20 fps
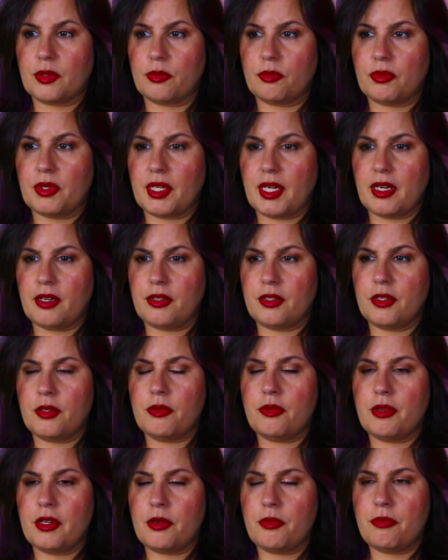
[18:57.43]
Does Rhaenyra,
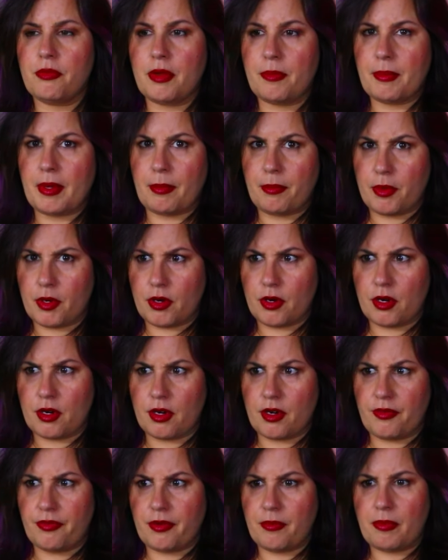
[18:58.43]
do you remember
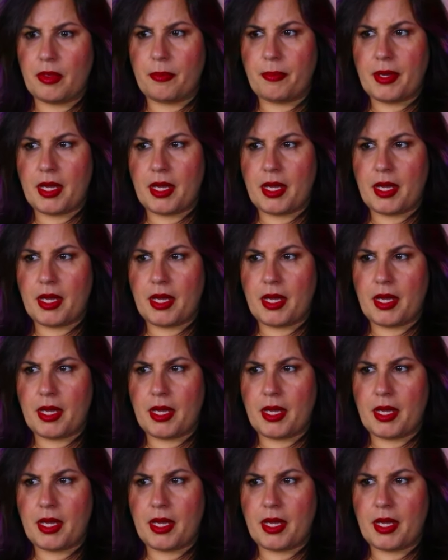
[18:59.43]
her from the